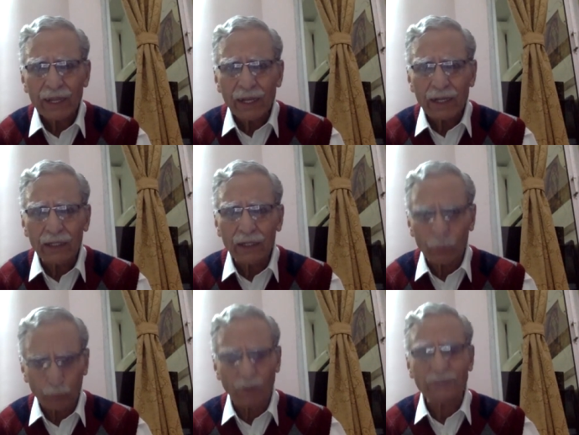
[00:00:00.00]

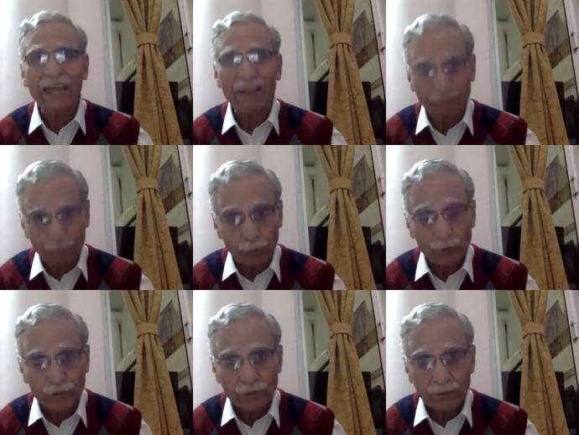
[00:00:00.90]
their
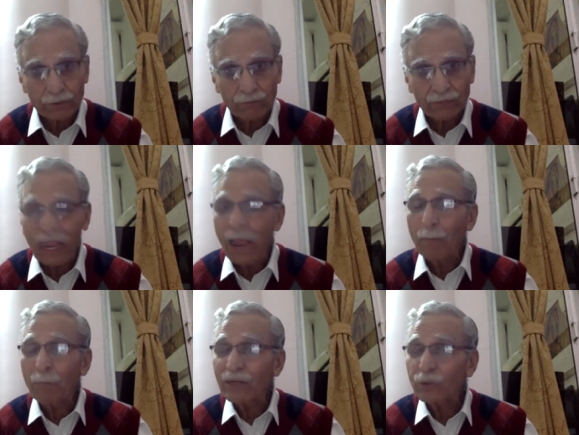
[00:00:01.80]
views,
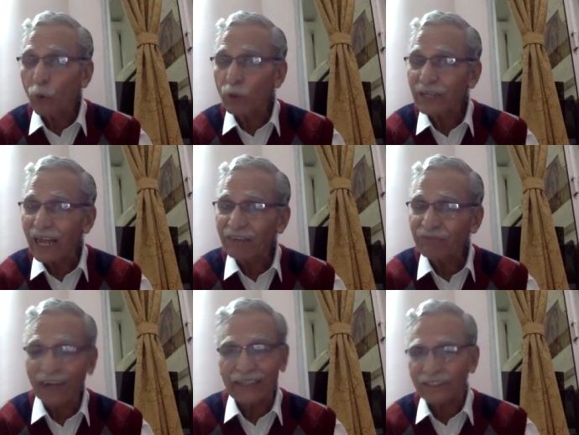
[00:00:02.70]
but don't try and
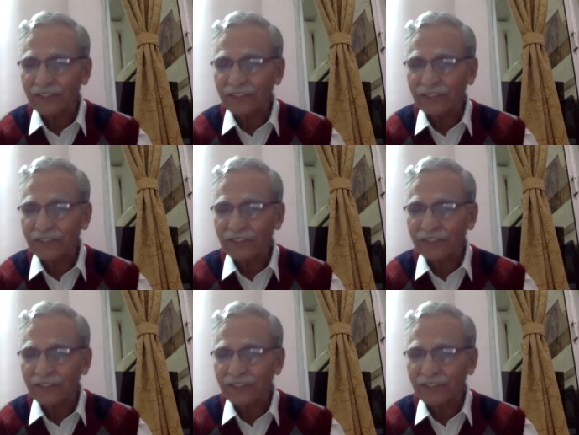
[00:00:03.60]
fight it.